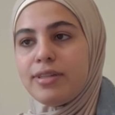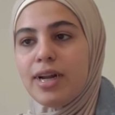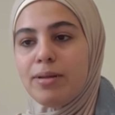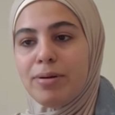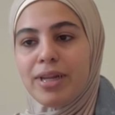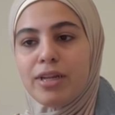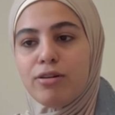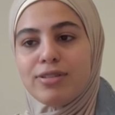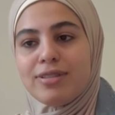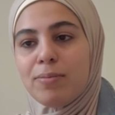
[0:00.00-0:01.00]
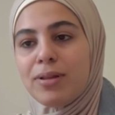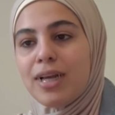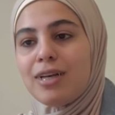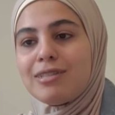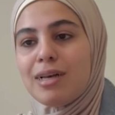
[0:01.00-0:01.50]
anybody notice something
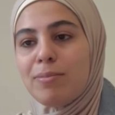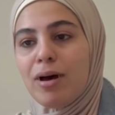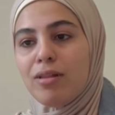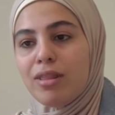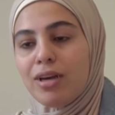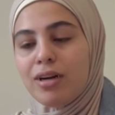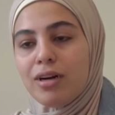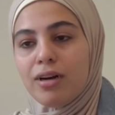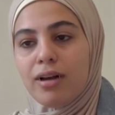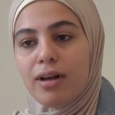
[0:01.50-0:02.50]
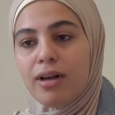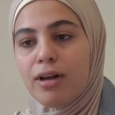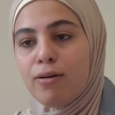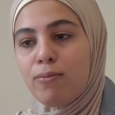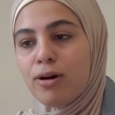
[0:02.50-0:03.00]
else about their
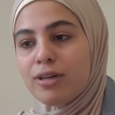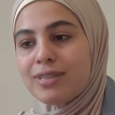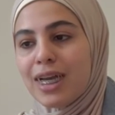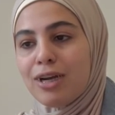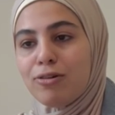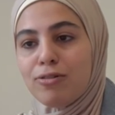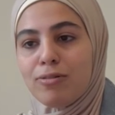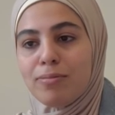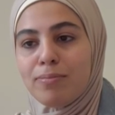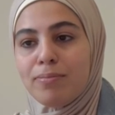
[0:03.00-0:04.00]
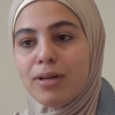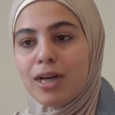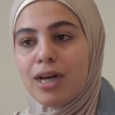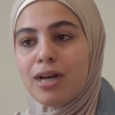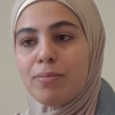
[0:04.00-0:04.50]
water cycle
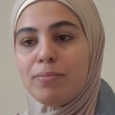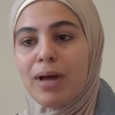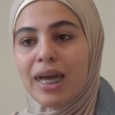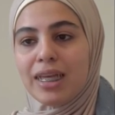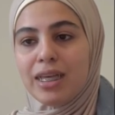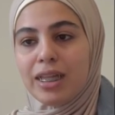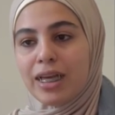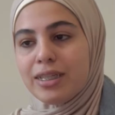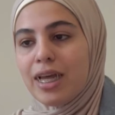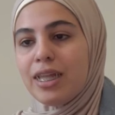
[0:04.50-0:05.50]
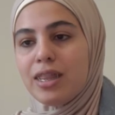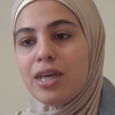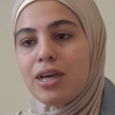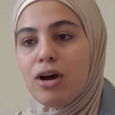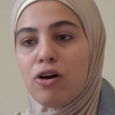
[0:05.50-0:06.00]
baggie, like
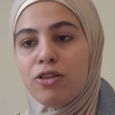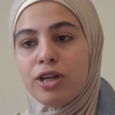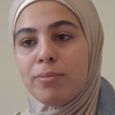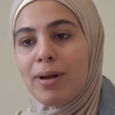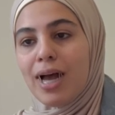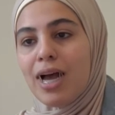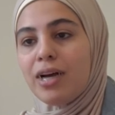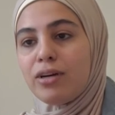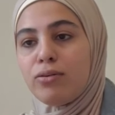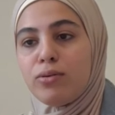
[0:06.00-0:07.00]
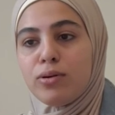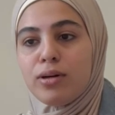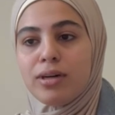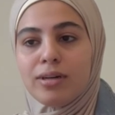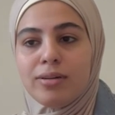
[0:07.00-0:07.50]
anything on their bag
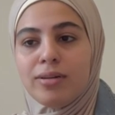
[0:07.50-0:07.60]
or?